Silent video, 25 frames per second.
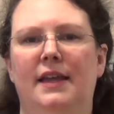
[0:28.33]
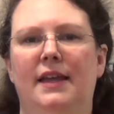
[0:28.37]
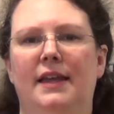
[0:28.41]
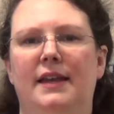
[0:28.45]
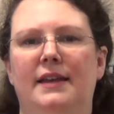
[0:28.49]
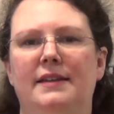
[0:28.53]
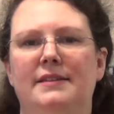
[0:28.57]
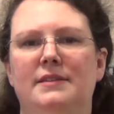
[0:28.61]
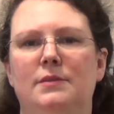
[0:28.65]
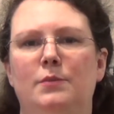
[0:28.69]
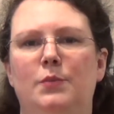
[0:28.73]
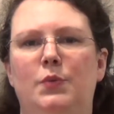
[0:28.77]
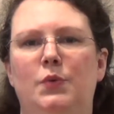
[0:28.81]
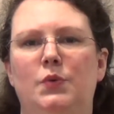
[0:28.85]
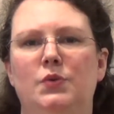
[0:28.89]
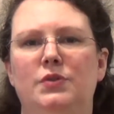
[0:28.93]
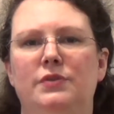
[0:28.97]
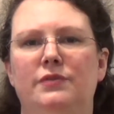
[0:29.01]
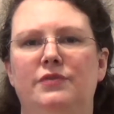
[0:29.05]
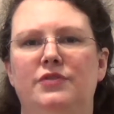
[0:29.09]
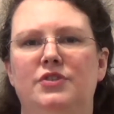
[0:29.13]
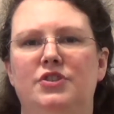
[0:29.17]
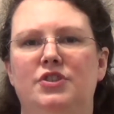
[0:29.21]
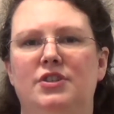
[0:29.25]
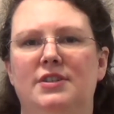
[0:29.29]
It is
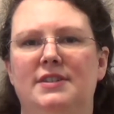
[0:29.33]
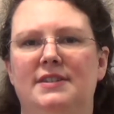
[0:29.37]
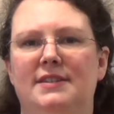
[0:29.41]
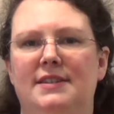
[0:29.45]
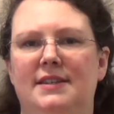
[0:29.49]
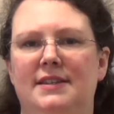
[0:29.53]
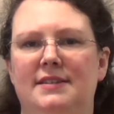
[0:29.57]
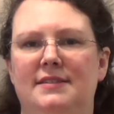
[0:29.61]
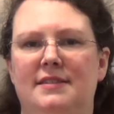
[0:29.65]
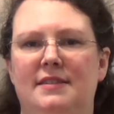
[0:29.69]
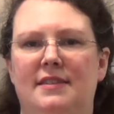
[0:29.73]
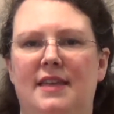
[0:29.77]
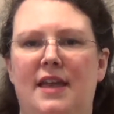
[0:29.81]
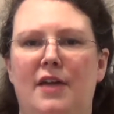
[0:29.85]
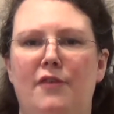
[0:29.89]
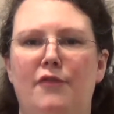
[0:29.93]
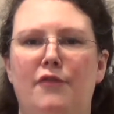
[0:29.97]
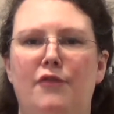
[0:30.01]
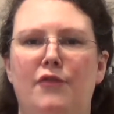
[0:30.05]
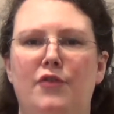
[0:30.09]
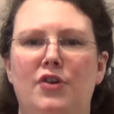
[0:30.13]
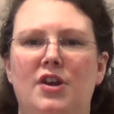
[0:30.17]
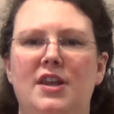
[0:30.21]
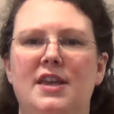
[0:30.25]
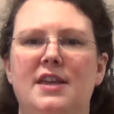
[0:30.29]
important for trustees that they are
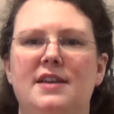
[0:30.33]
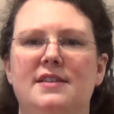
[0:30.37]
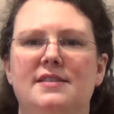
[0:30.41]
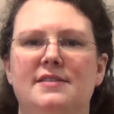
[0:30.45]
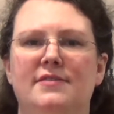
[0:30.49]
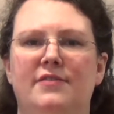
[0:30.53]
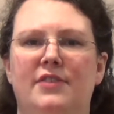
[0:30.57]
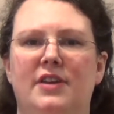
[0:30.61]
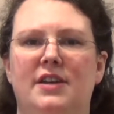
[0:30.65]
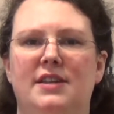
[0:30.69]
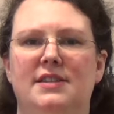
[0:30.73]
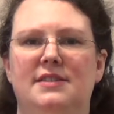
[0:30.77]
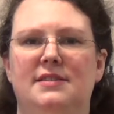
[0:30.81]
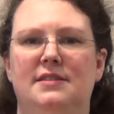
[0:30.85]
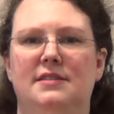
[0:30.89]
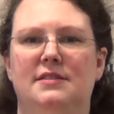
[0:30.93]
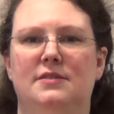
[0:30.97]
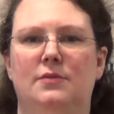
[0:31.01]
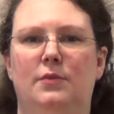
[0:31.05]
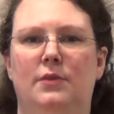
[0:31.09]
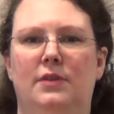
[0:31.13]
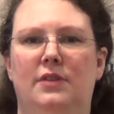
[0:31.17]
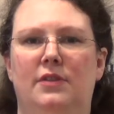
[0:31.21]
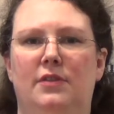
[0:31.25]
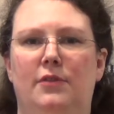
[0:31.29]
fully
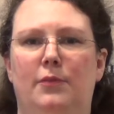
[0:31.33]
conversant with